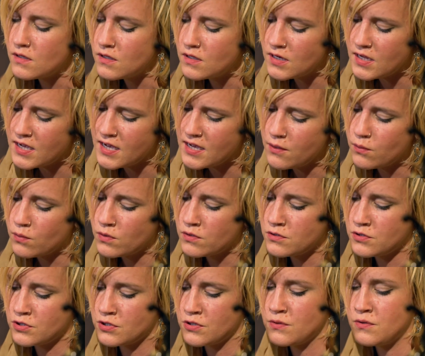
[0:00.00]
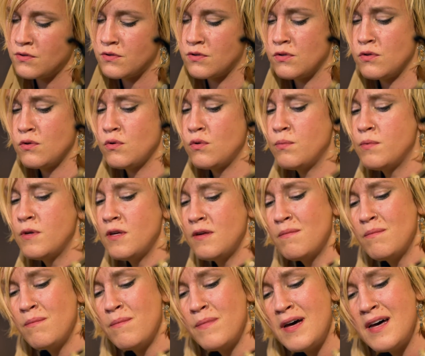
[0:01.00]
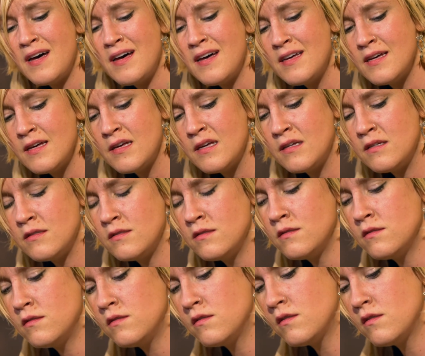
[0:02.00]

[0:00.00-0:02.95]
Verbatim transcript: I want you to be mine.